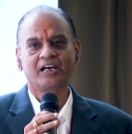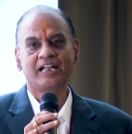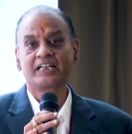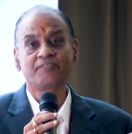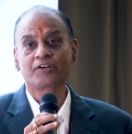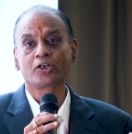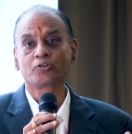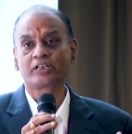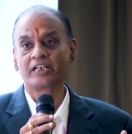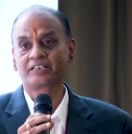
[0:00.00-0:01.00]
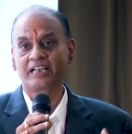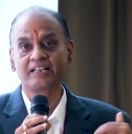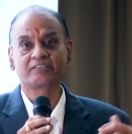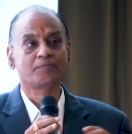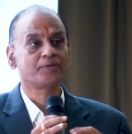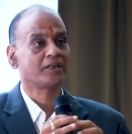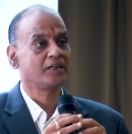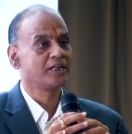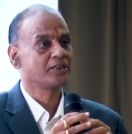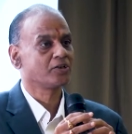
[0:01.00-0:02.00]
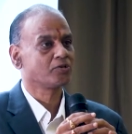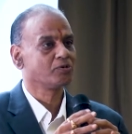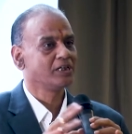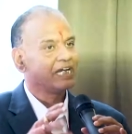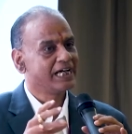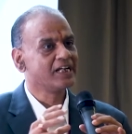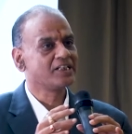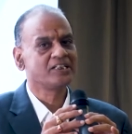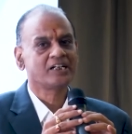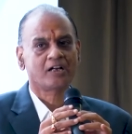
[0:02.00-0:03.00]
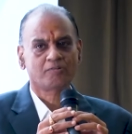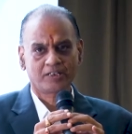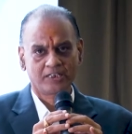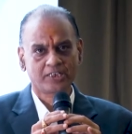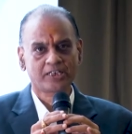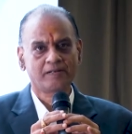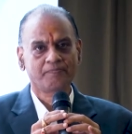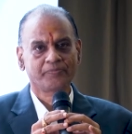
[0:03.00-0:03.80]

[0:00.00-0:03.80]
and difficult to teach any subject related to energy conservation.